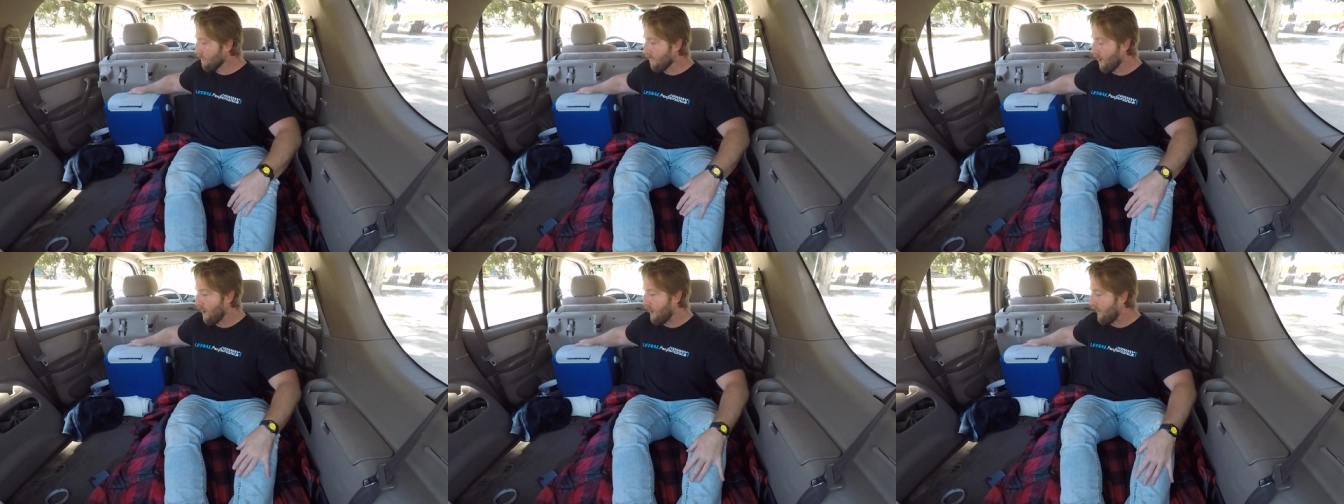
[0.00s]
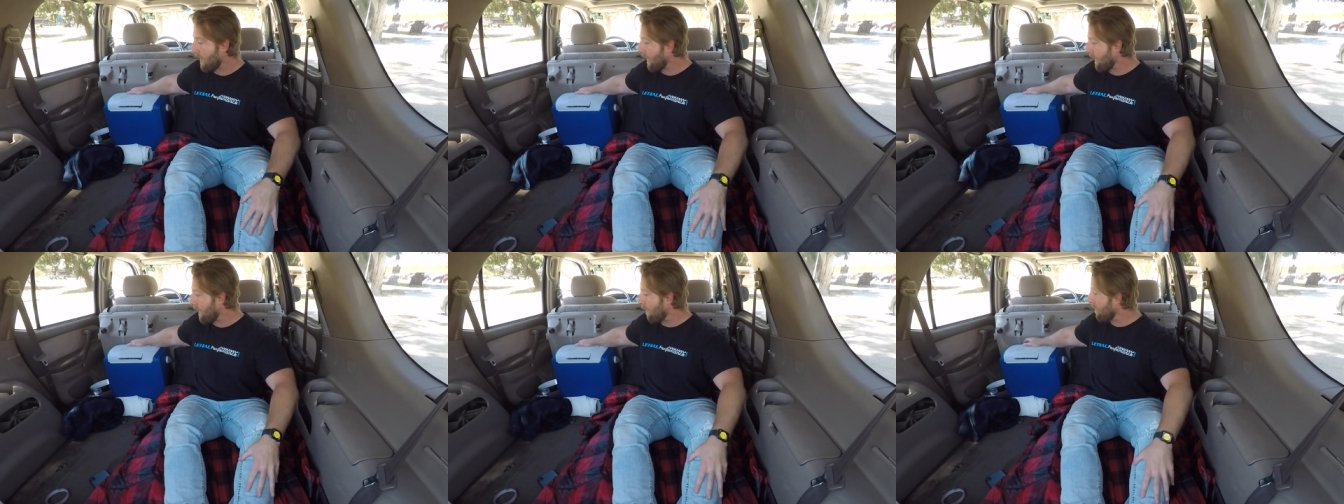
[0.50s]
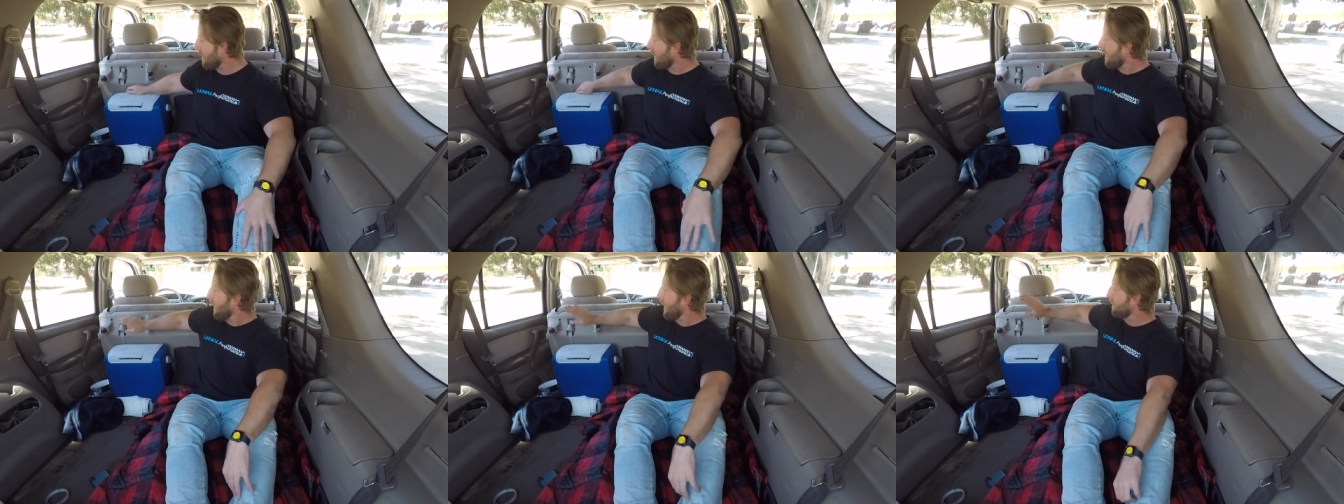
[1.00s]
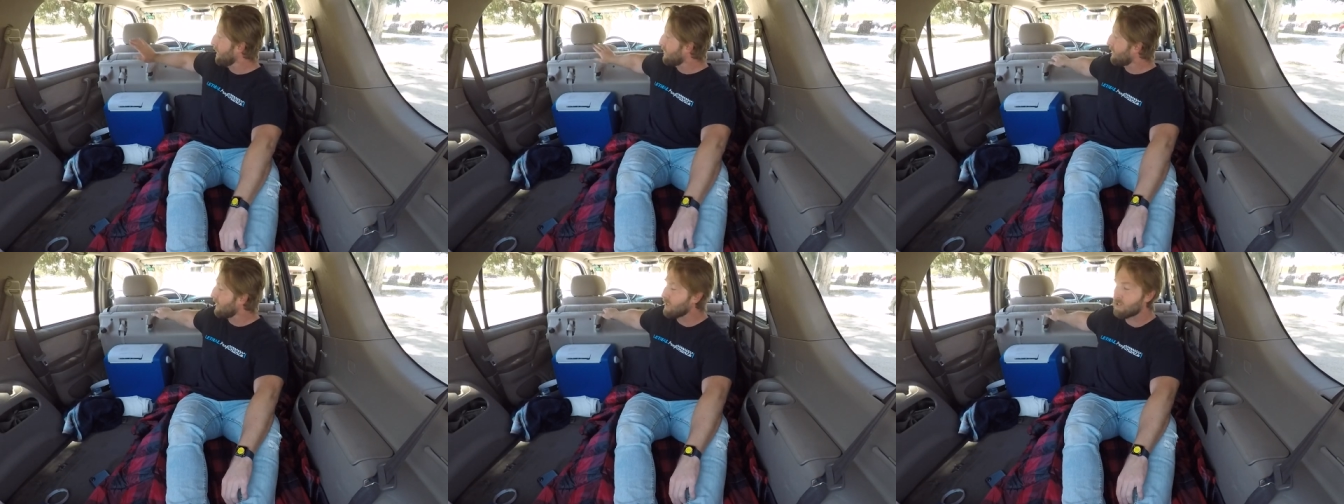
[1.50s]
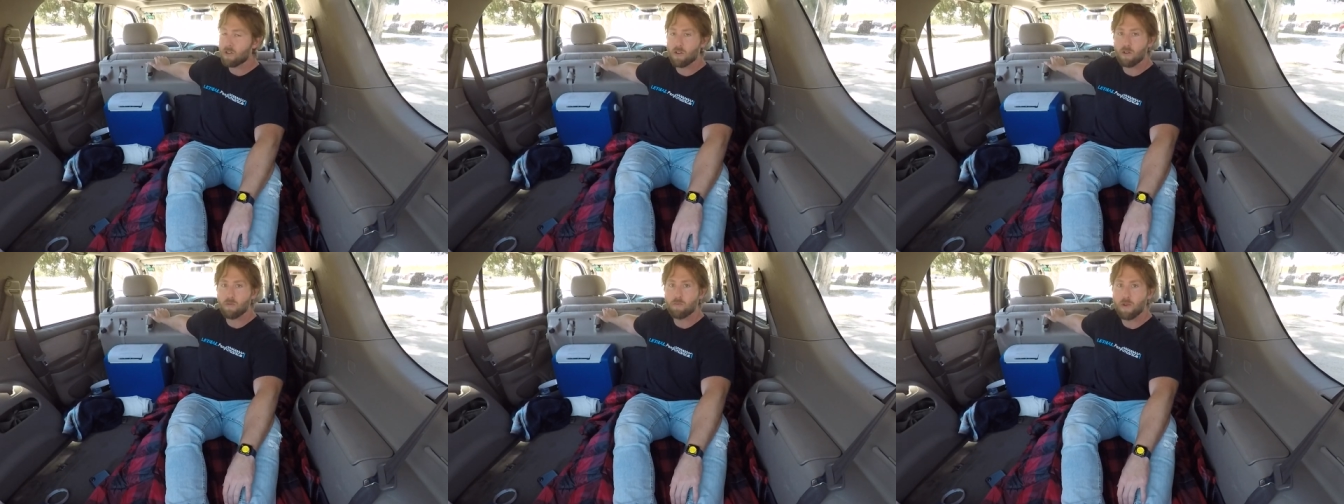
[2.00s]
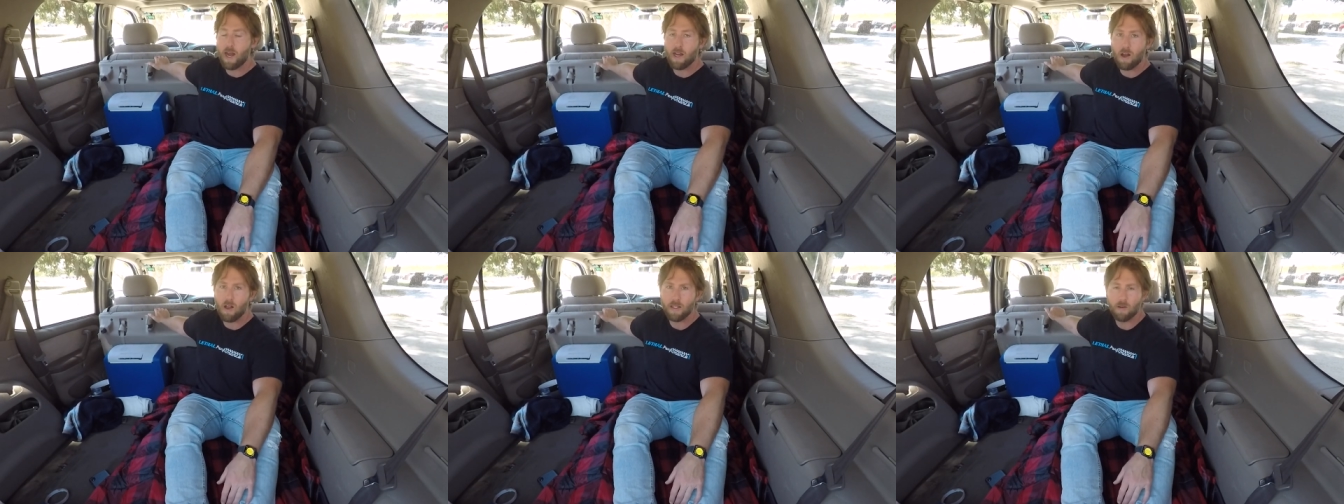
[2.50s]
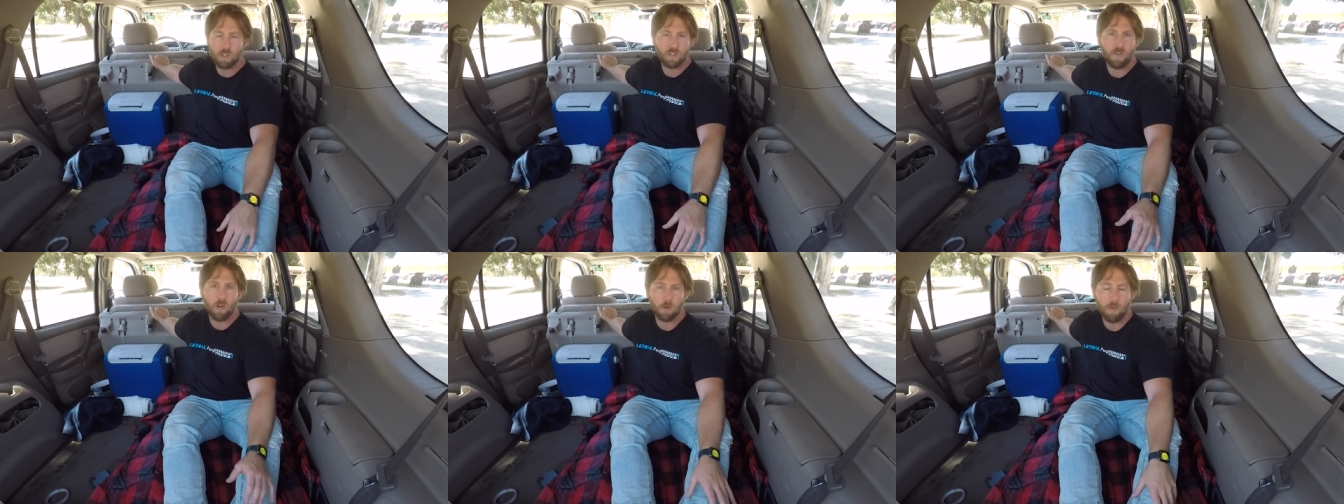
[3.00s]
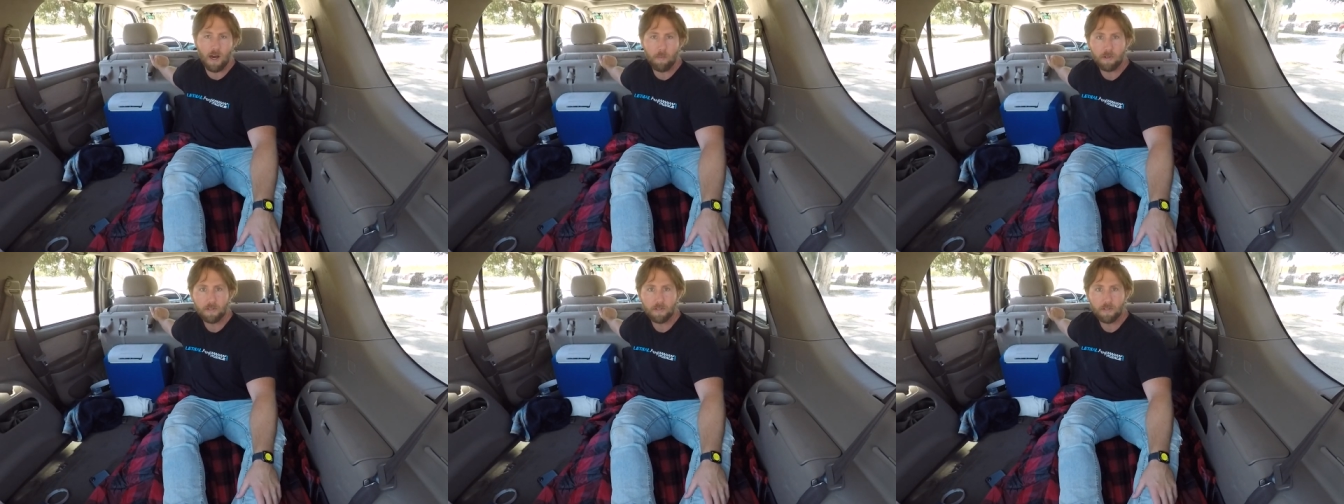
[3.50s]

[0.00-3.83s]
Um, and these seats are I, all I did was fold them up.